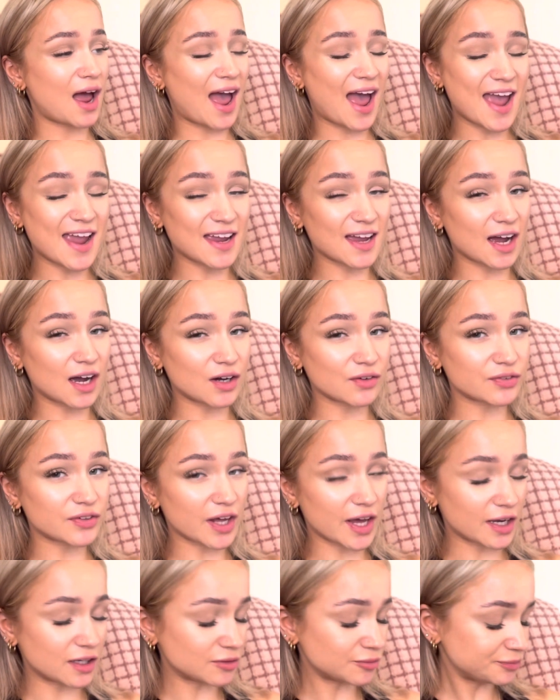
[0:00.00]
8 out of
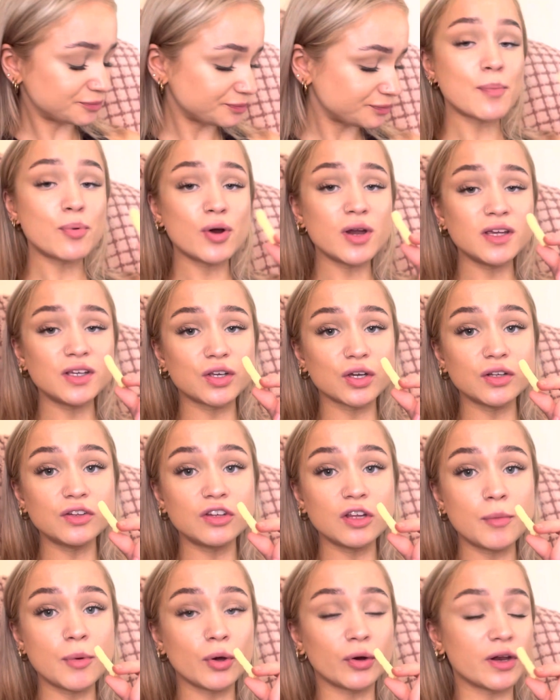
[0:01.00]
10. Pretty good
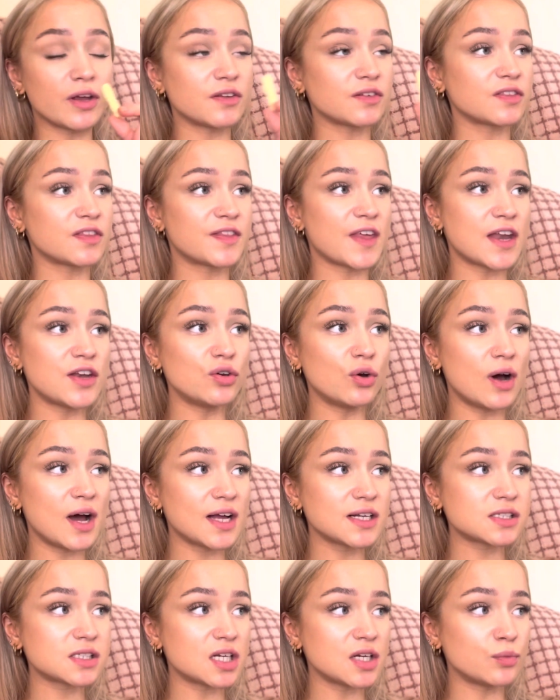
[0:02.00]
to be honest. They're not
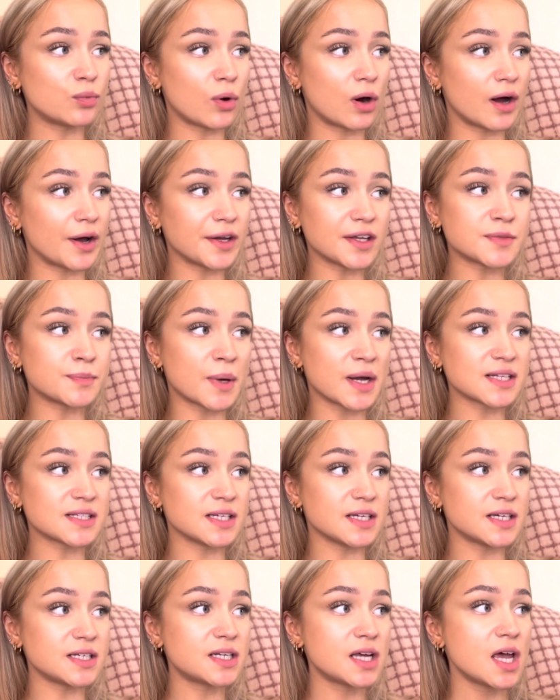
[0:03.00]
actually what I
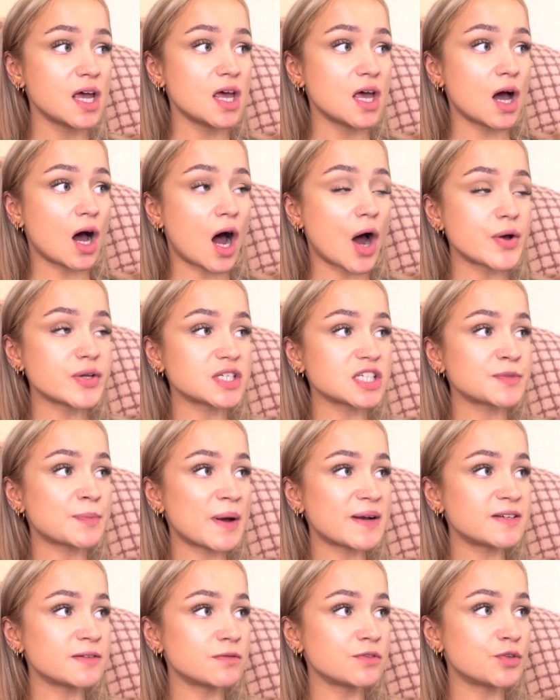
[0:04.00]
expected. I was
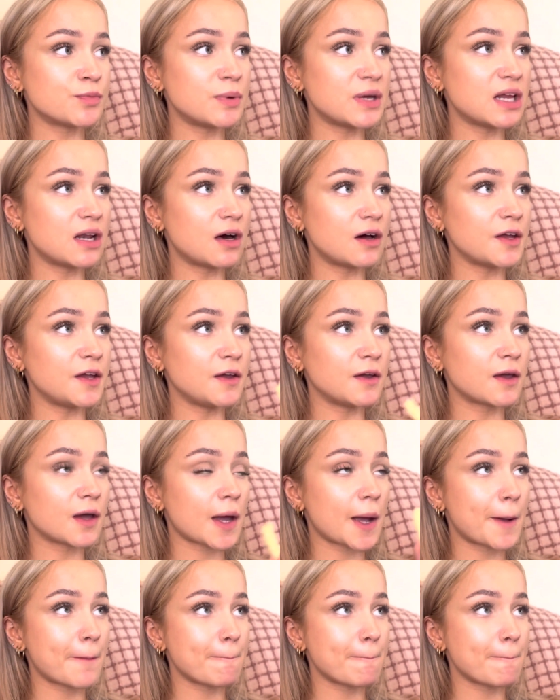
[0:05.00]
expecting to be like